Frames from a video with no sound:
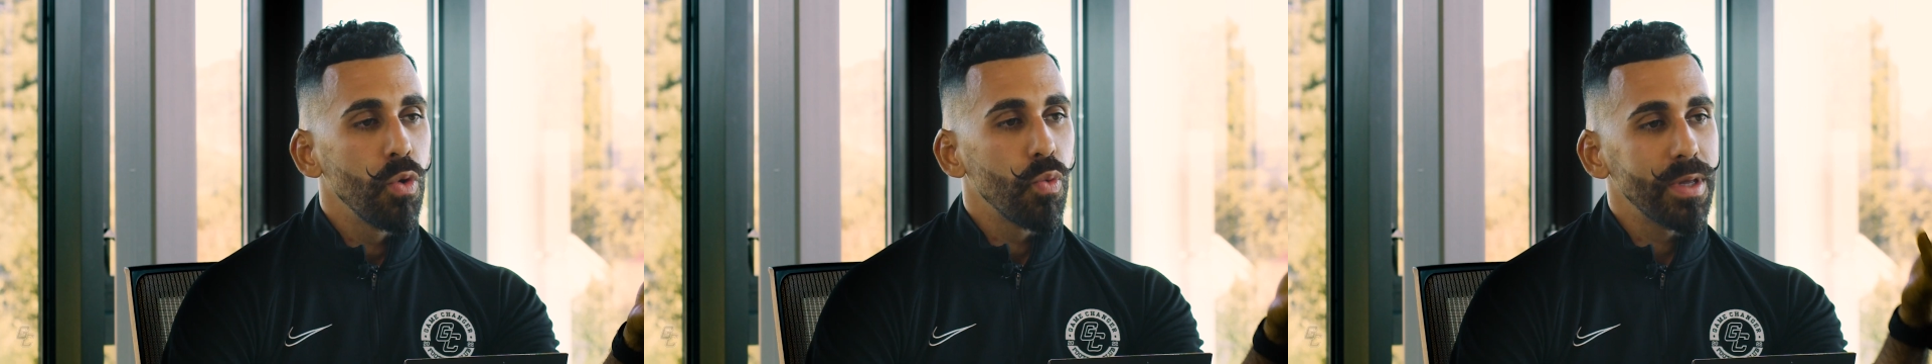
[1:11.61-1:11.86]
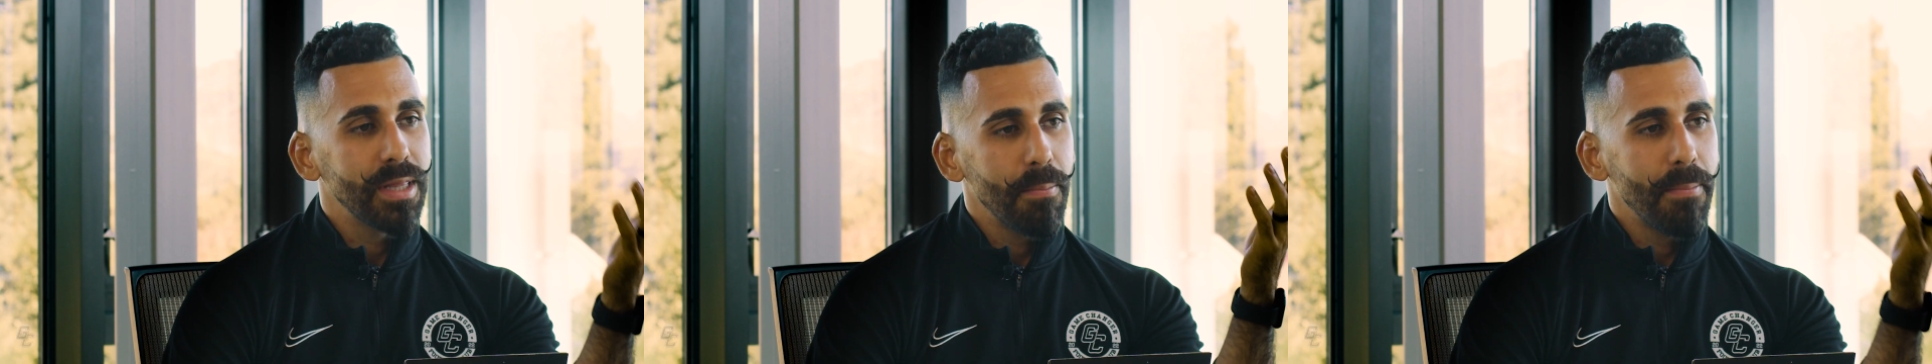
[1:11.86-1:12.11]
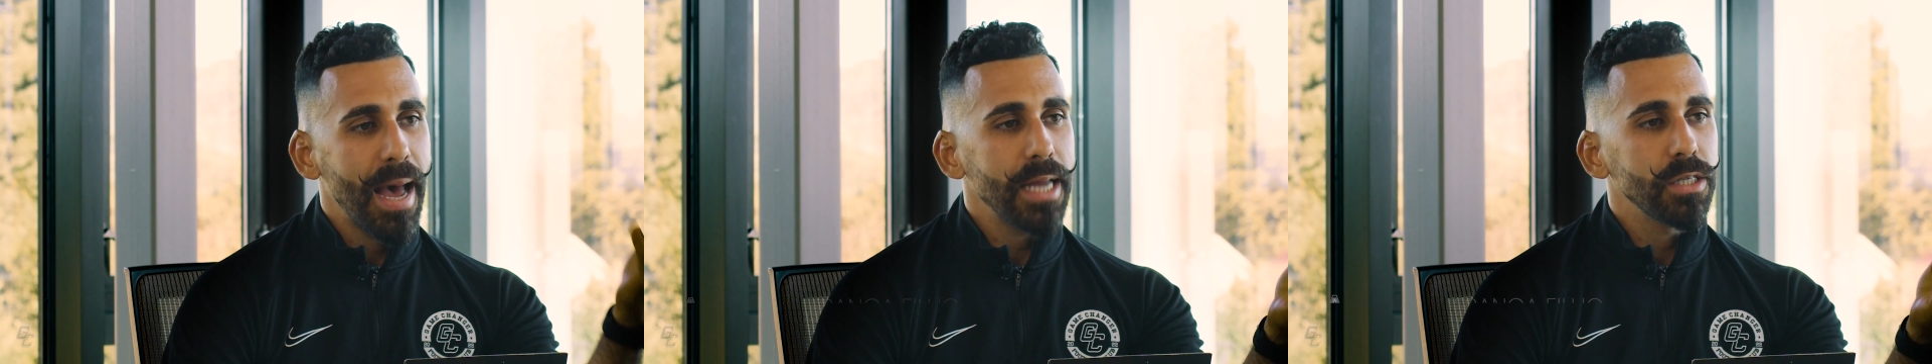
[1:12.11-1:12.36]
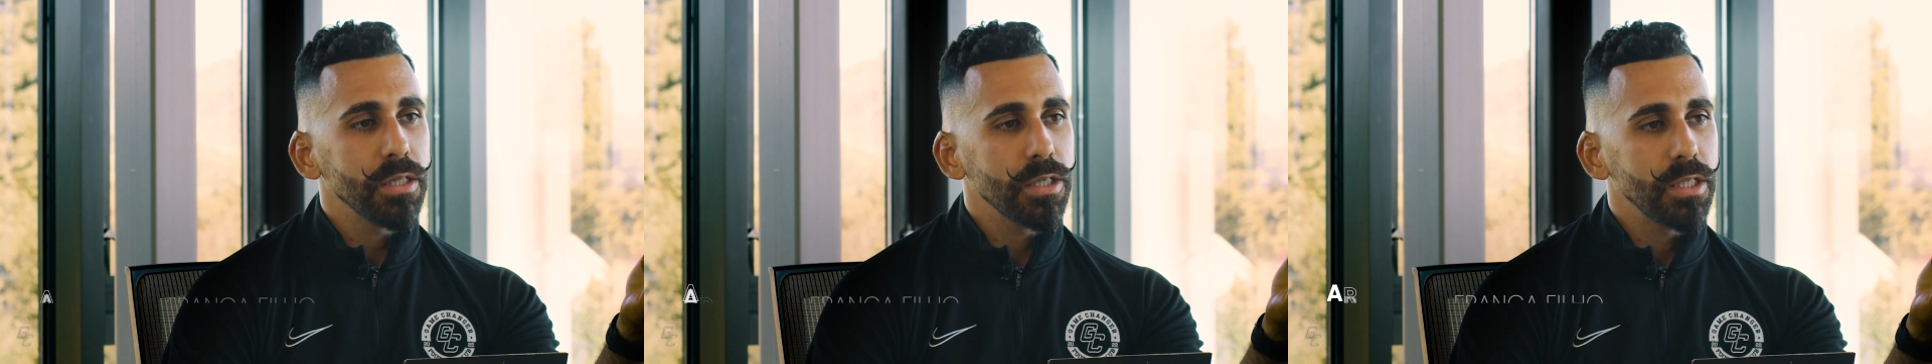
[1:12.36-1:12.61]
with a
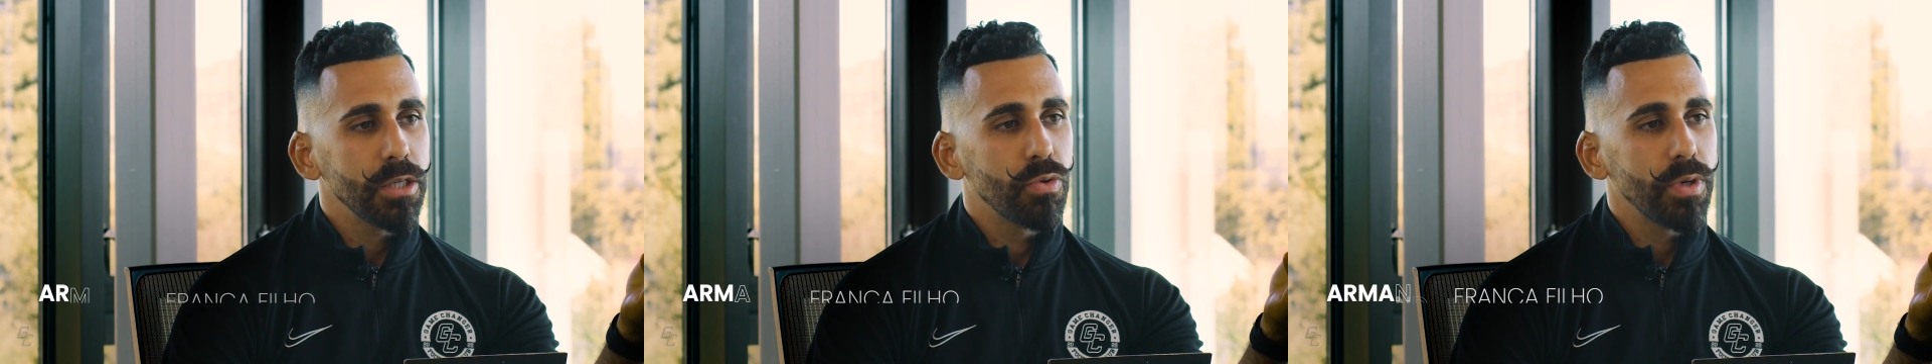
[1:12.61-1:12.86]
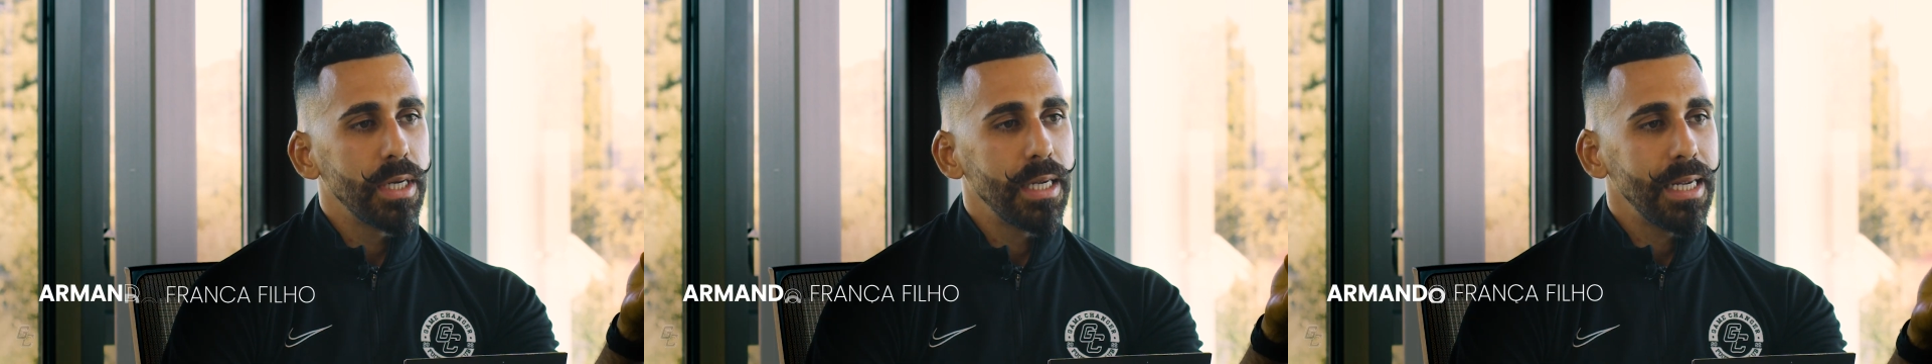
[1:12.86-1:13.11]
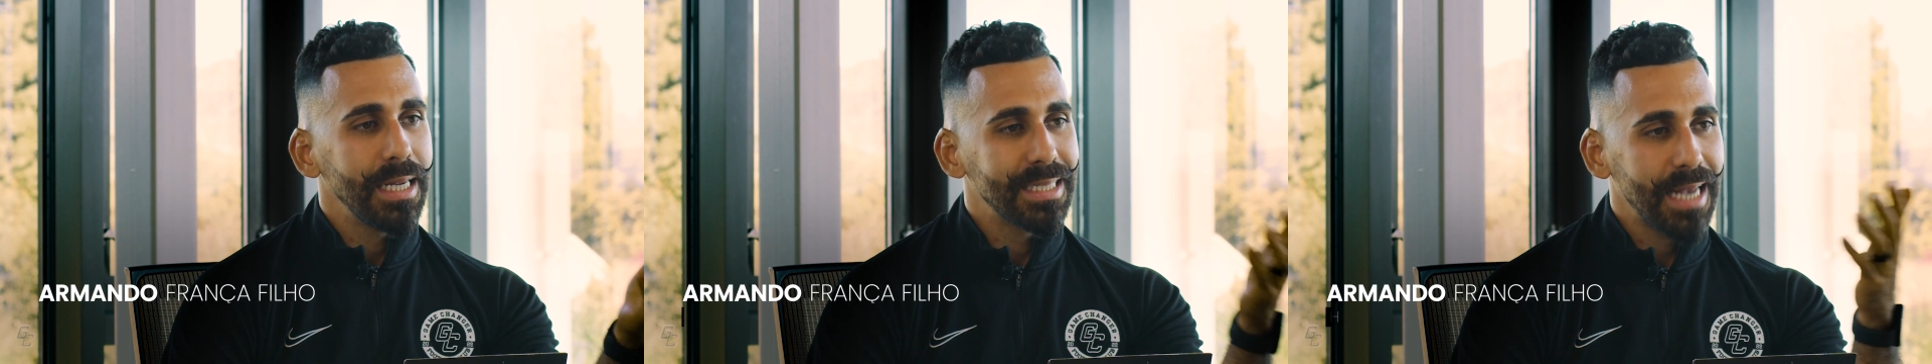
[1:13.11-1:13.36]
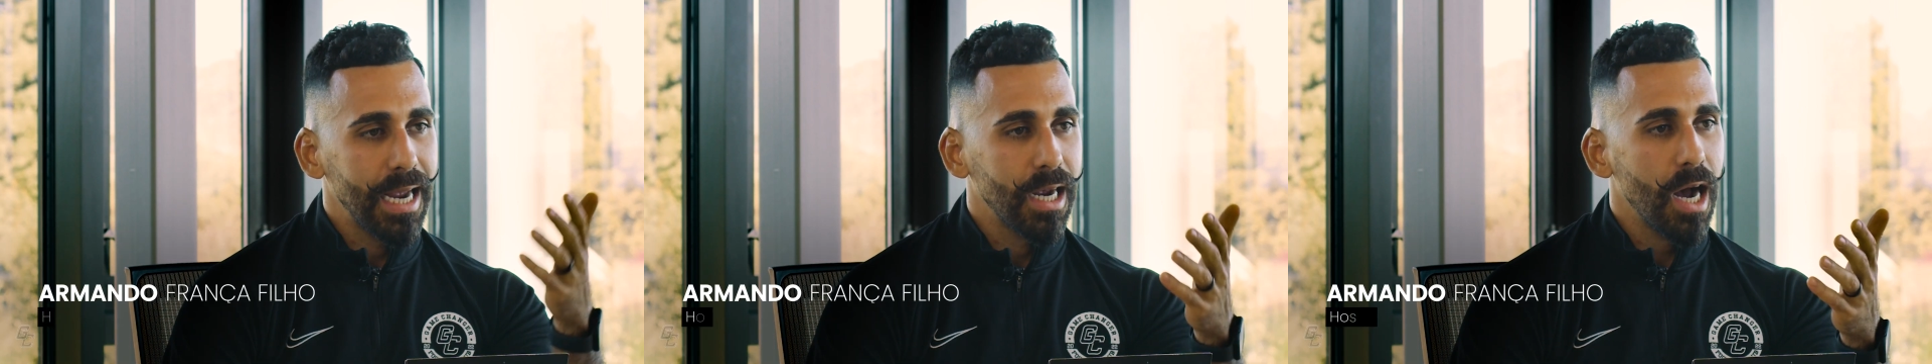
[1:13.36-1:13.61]
bachelor's degree in
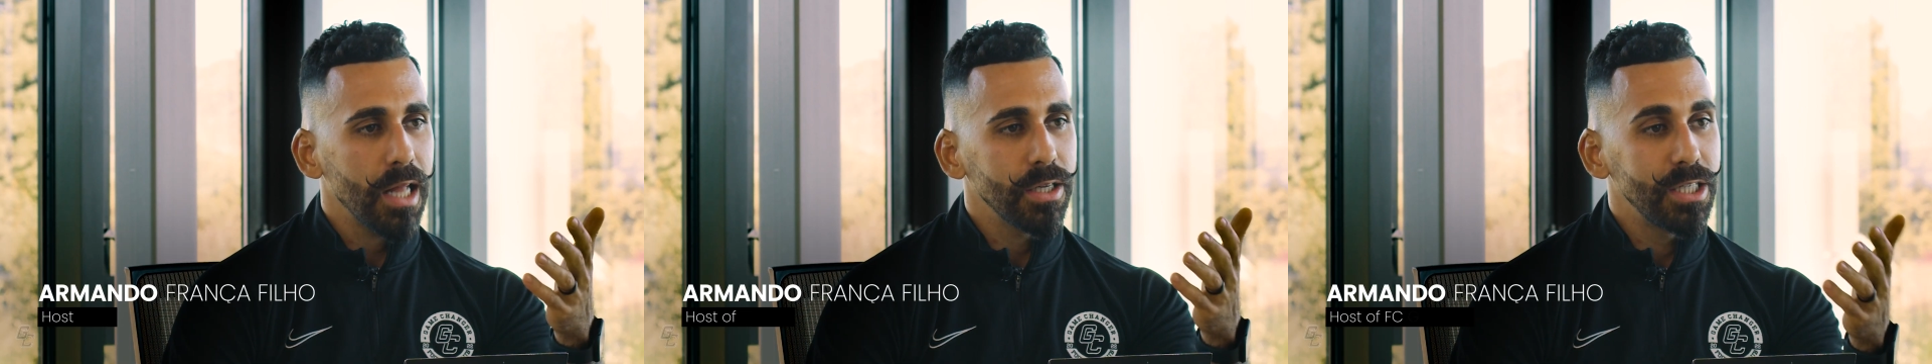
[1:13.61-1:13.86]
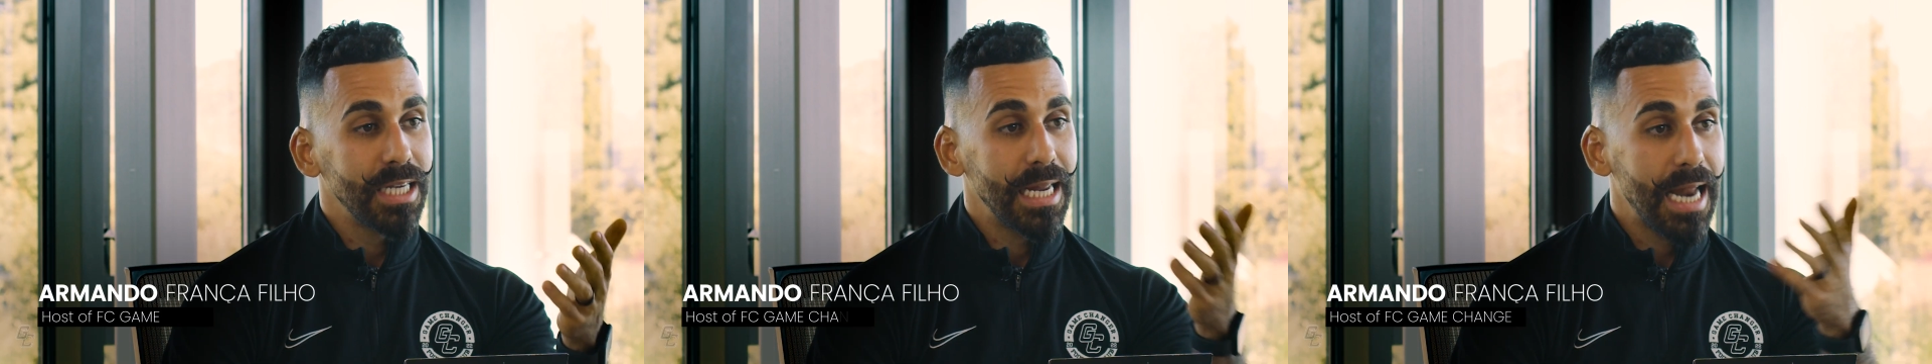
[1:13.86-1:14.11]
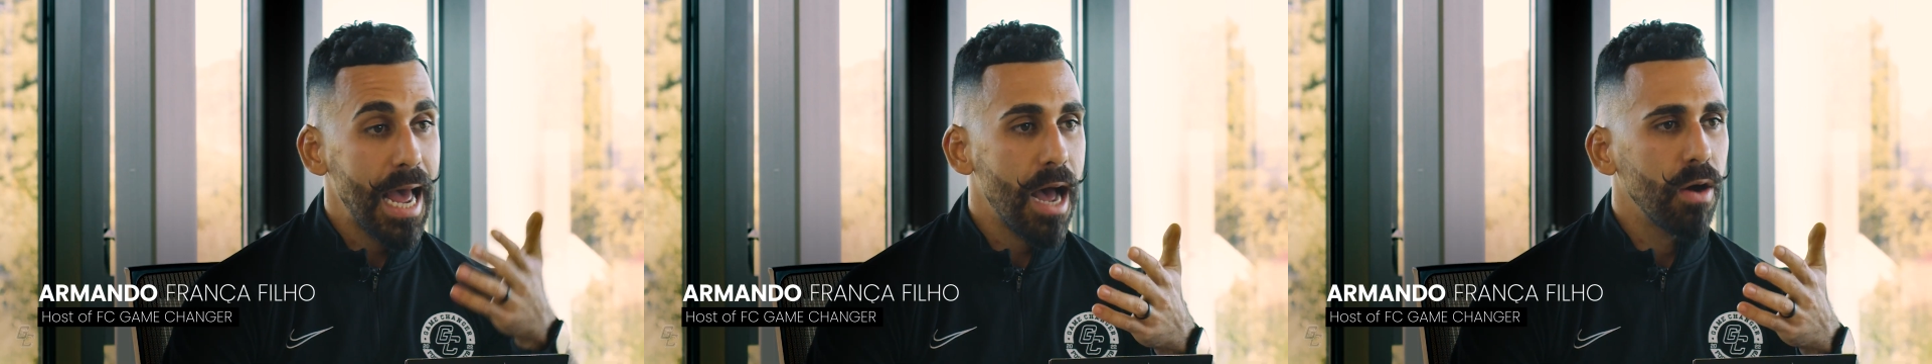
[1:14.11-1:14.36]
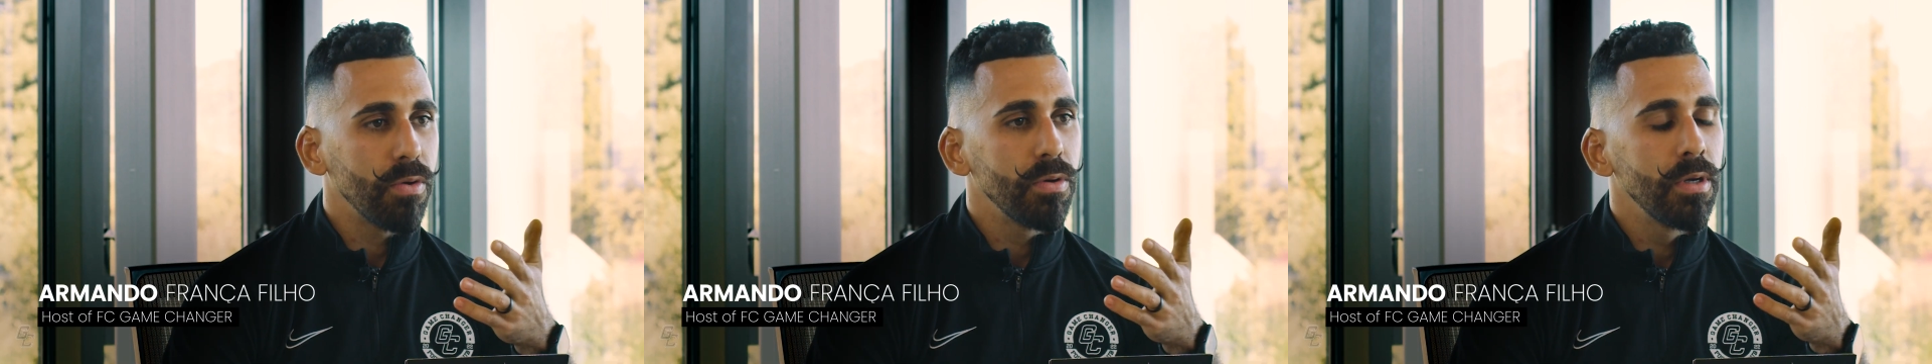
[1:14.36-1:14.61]
psychology, and
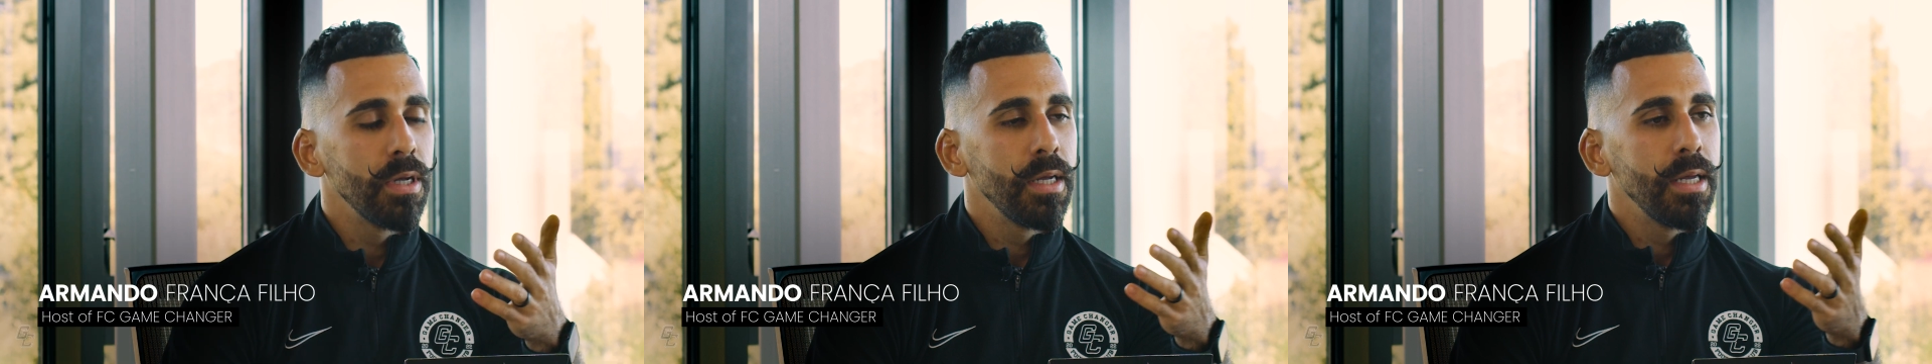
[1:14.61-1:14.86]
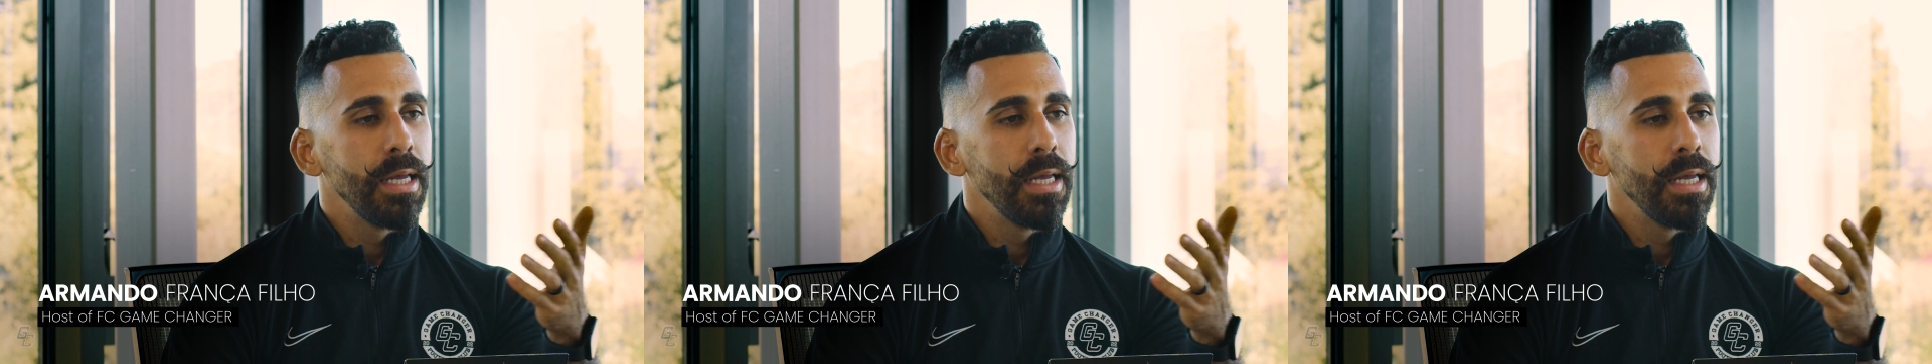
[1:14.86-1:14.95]
now